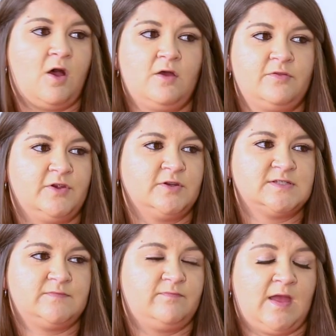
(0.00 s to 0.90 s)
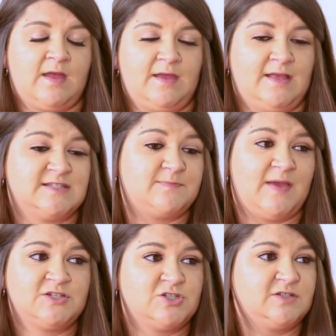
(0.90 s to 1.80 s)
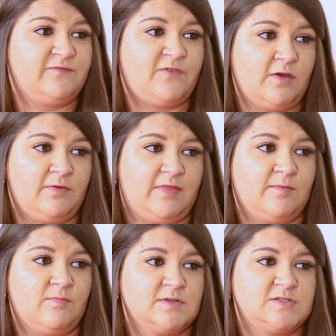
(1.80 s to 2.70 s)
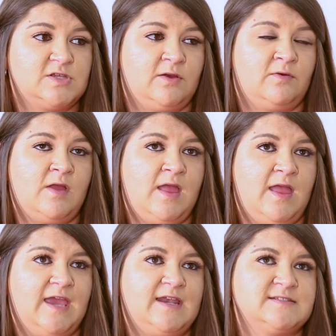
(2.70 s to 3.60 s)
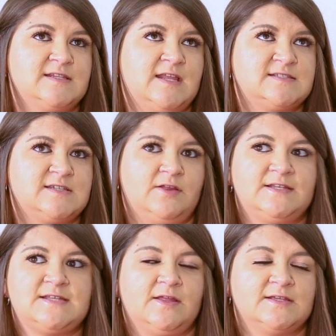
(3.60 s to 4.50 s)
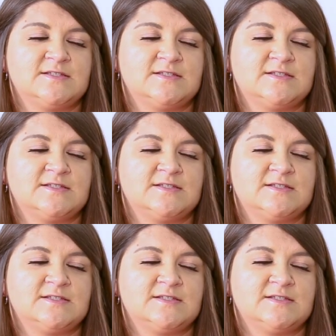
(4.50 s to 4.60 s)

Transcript: all their uh, inspections, follow them. So it doesn't necessarily tell